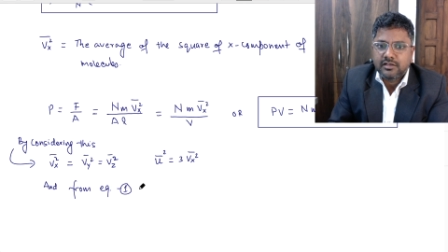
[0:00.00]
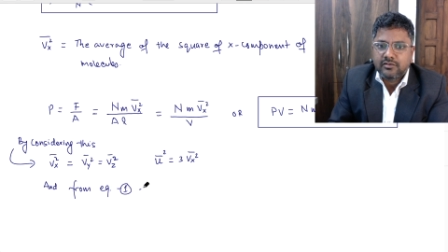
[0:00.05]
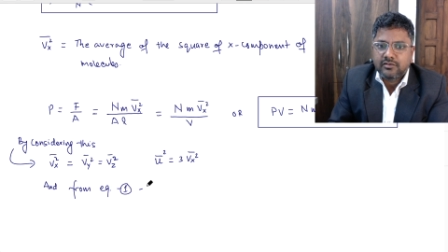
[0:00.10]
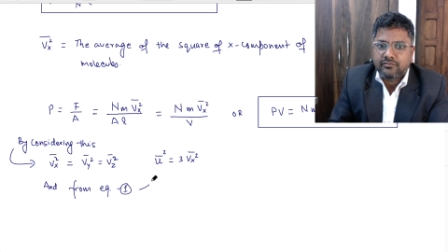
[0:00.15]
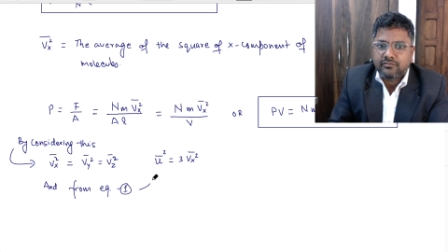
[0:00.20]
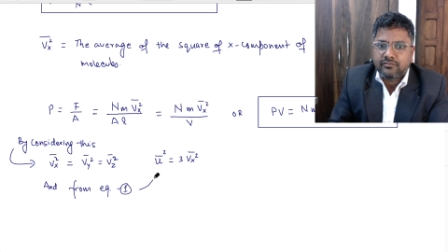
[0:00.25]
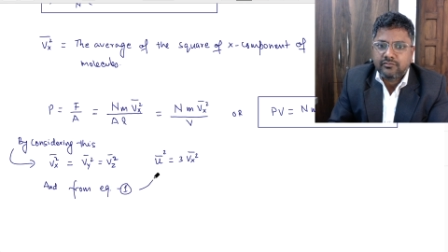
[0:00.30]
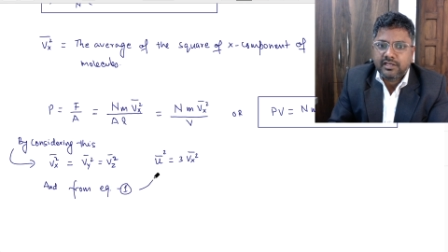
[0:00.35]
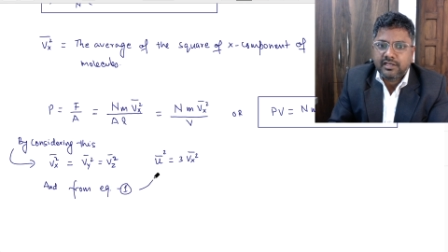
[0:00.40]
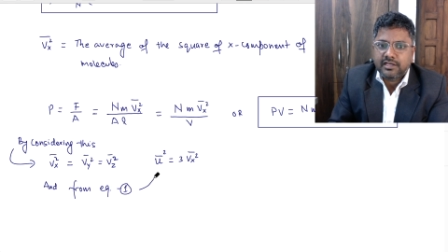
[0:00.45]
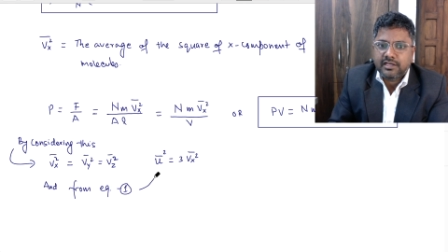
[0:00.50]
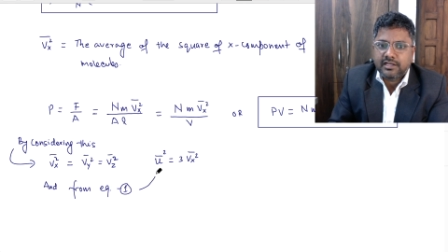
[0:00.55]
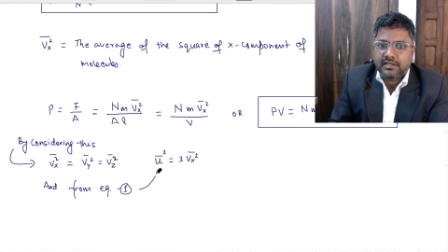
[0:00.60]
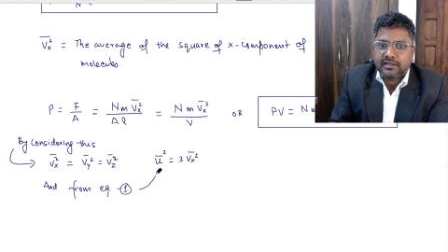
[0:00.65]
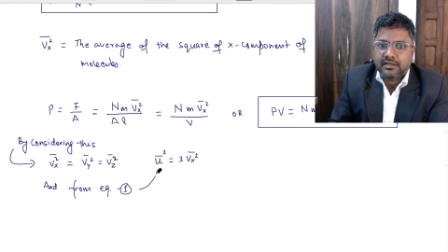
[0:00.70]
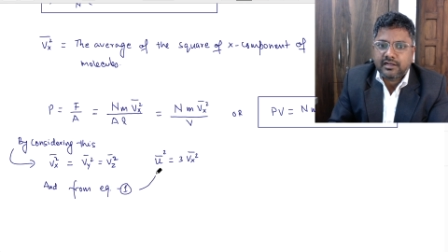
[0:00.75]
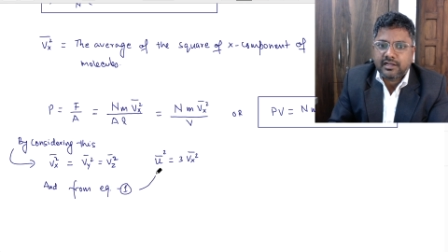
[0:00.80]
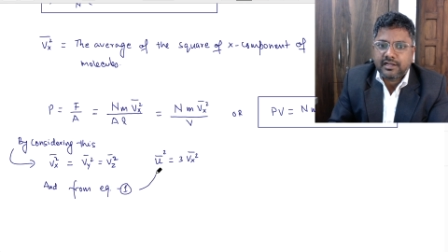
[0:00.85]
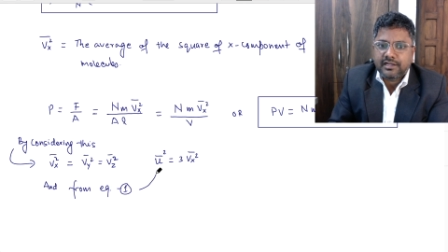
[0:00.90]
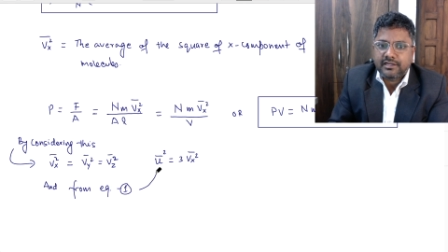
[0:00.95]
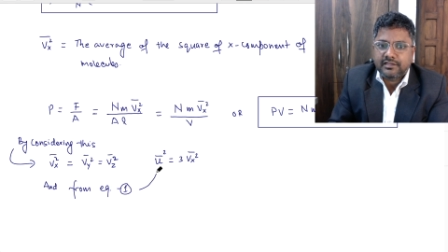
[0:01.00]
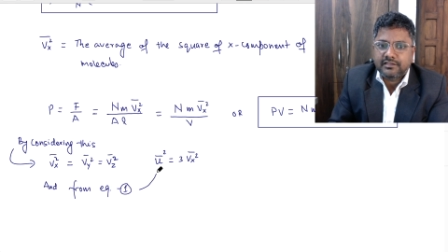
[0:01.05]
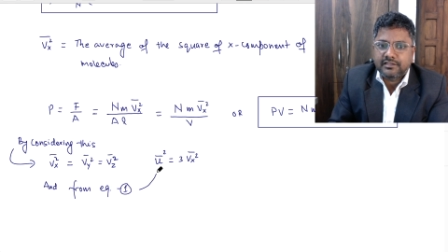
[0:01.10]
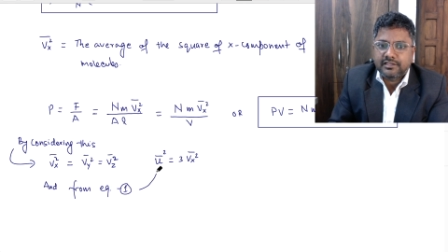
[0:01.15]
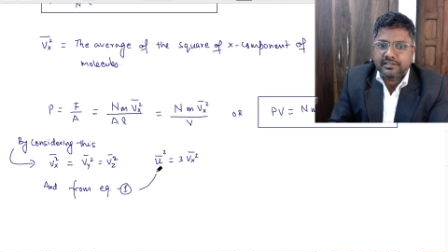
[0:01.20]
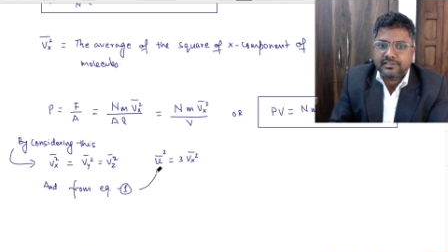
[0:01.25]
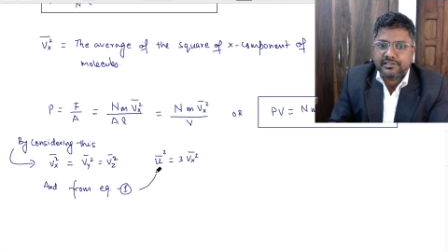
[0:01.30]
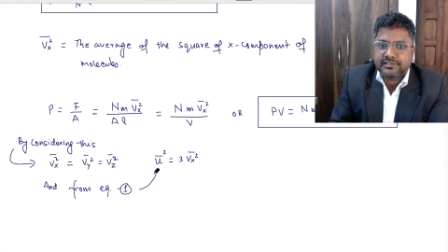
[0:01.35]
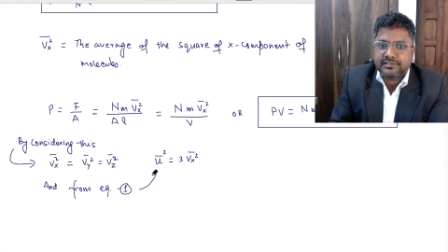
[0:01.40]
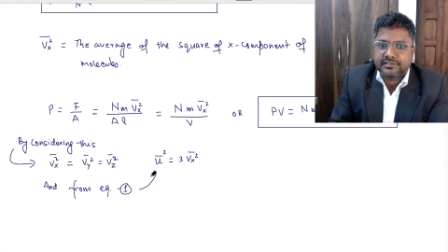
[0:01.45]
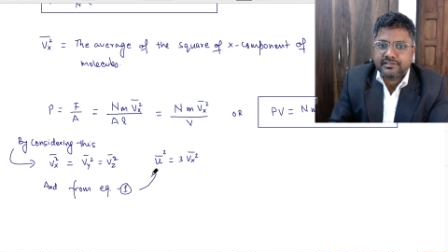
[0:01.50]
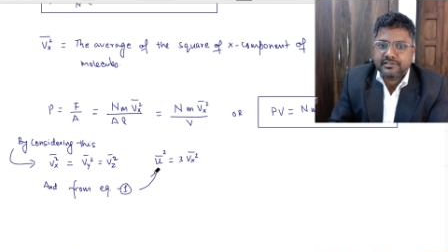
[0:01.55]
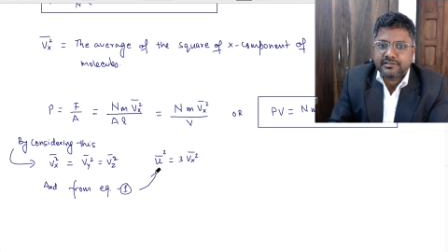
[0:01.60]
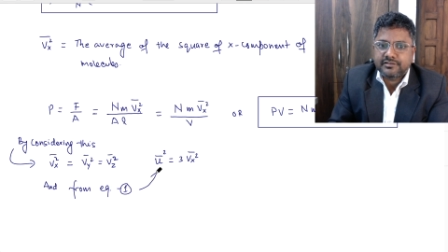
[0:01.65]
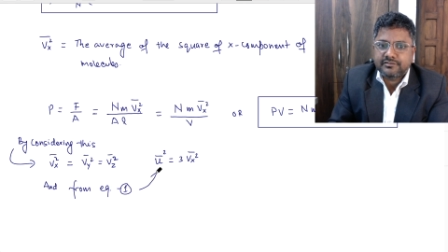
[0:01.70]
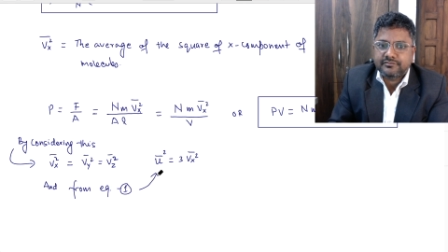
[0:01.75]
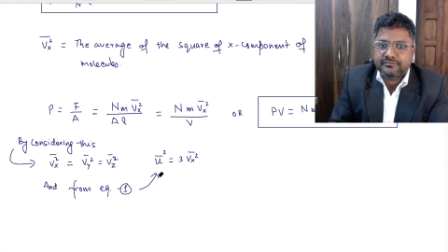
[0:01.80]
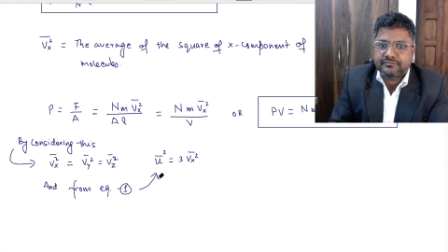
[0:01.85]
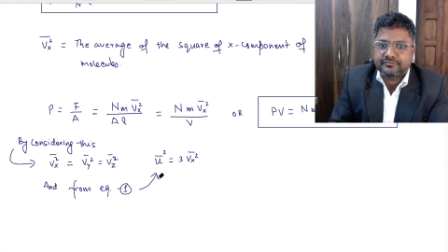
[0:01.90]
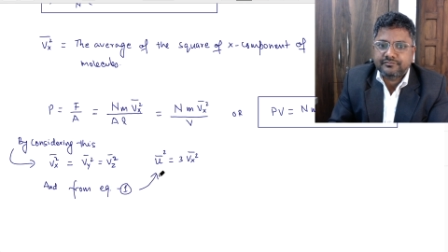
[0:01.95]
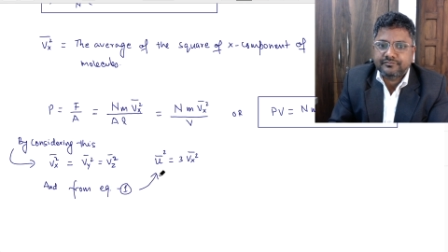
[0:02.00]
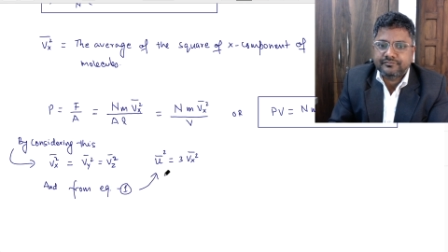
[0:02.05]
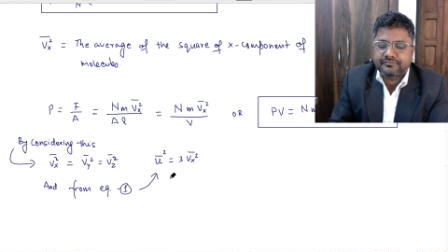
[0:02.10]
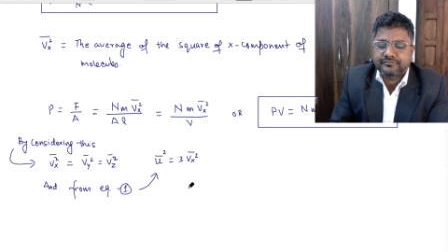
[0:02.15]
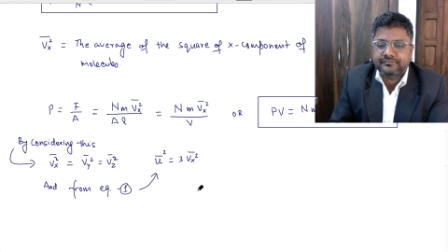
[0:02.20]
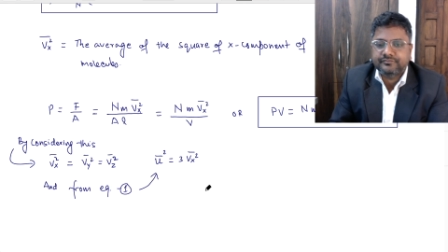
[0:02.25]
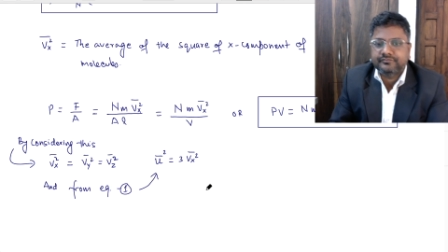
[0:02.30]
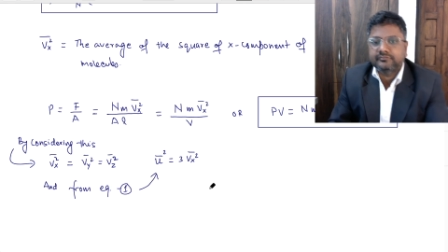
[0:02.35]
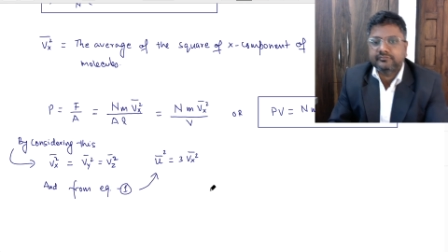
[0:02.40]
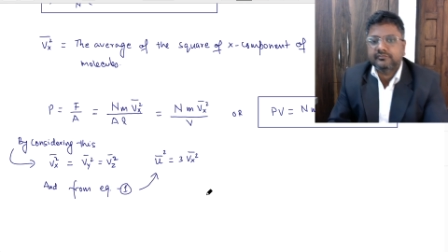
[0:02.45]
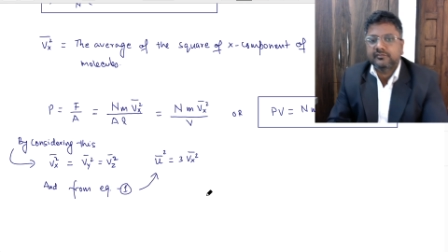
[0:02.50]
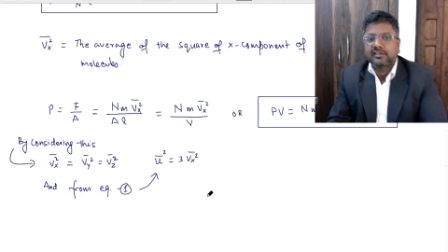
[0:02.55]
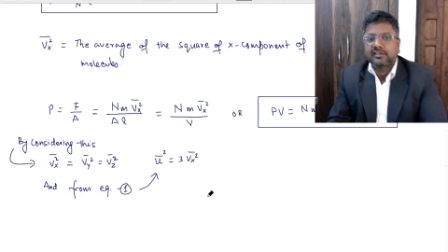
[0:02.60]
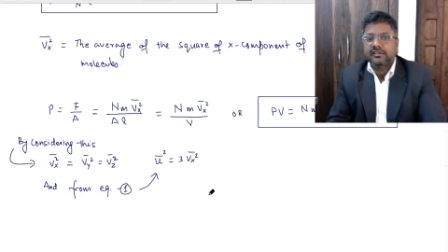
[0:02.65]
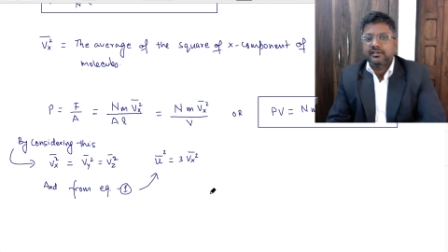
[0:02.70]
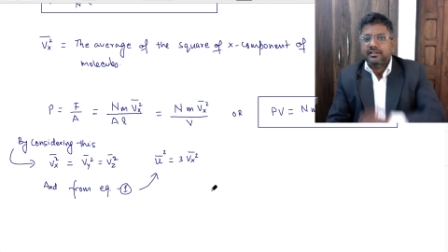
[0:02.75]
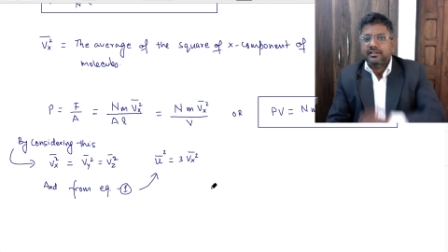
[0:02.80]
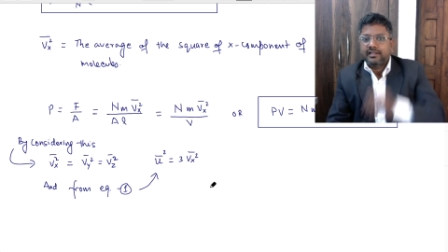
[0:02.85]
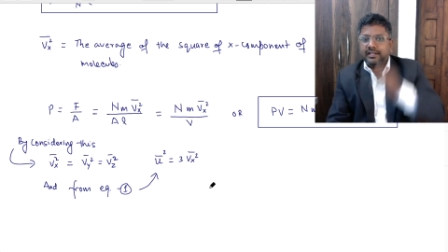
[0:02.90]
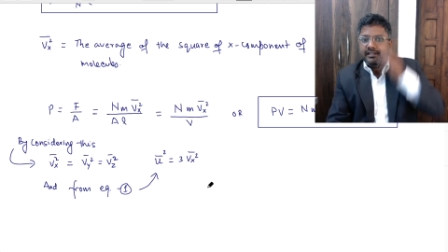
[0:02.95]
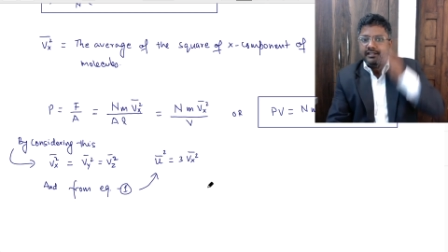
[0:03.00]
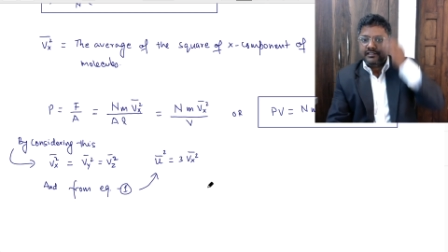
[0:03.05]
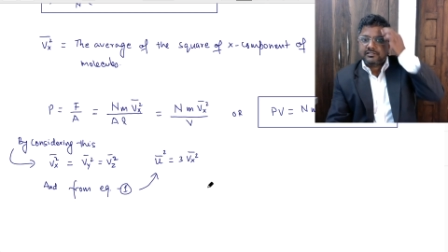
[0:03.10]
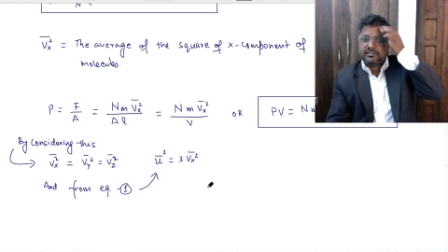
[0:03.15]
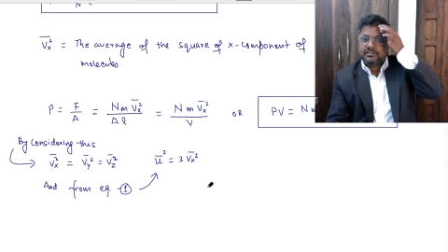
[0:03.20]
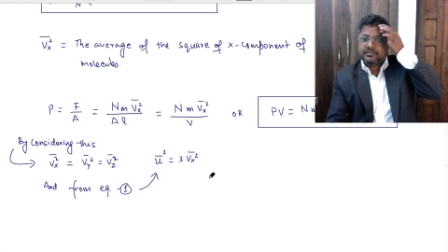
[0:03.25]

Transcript: we can write this. Right?